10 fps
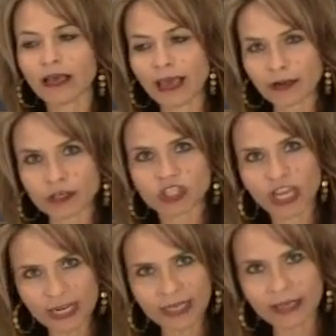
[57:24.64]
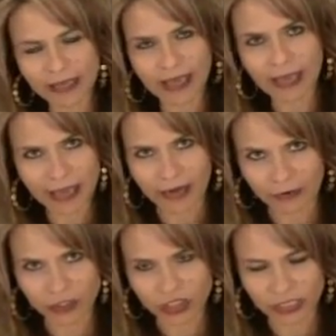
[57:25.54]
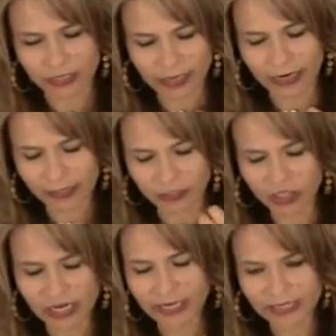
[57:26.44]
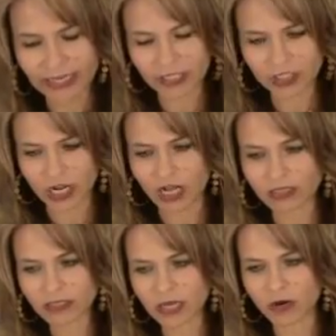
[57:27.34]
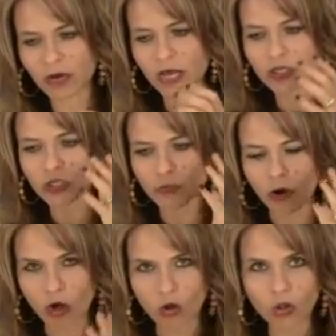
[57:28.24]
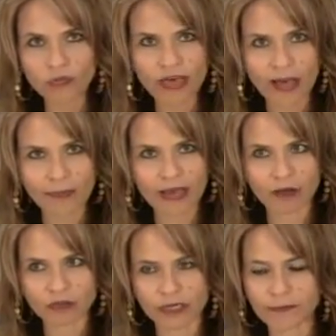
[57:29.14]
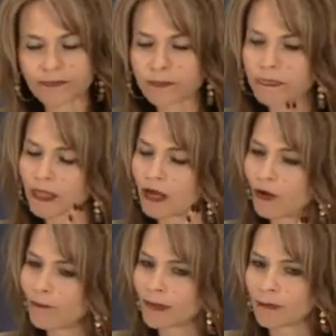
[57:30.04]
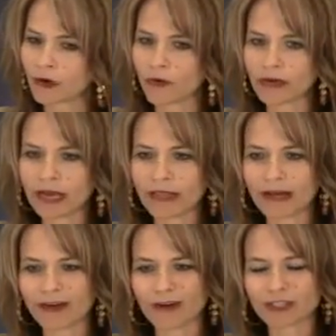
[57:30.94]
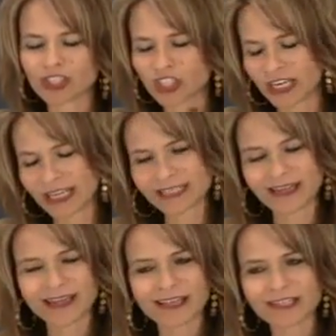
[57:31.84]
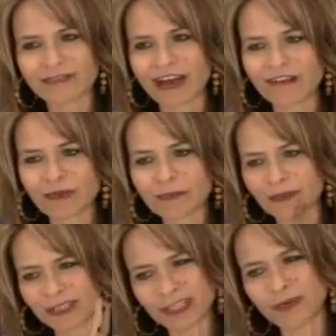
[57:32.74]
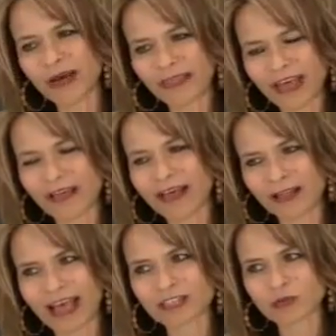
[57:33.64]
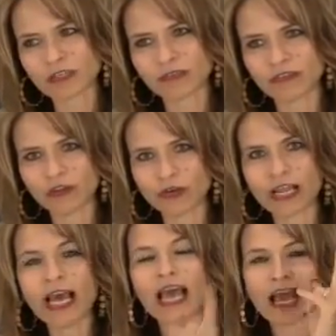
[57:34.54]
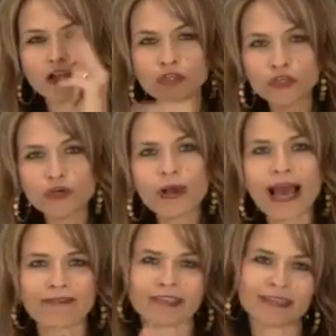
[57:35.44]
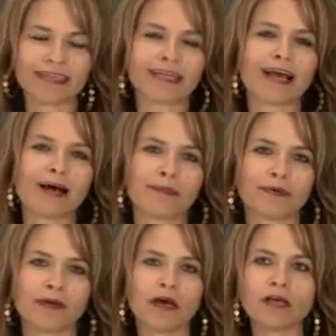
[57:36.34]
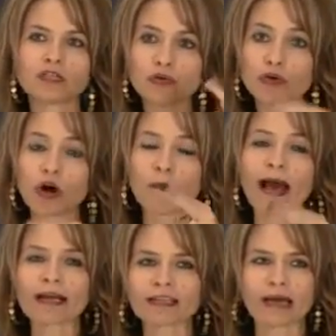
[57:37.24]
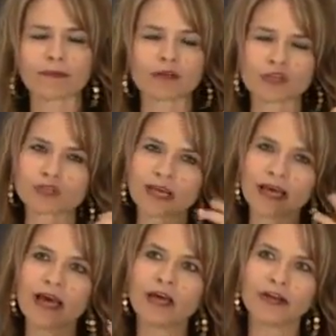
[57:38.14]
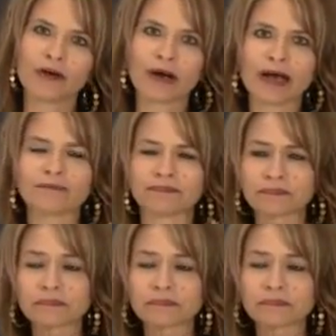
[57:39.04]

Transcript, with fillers: energetic energy, energetic attention also to hold that boundary. Oh, I'm going down that road. Shit, I said yes to five people, and you know what? That, that last one didn't feel good. And you have to clean it up. So you go back to that person, you say, you know what?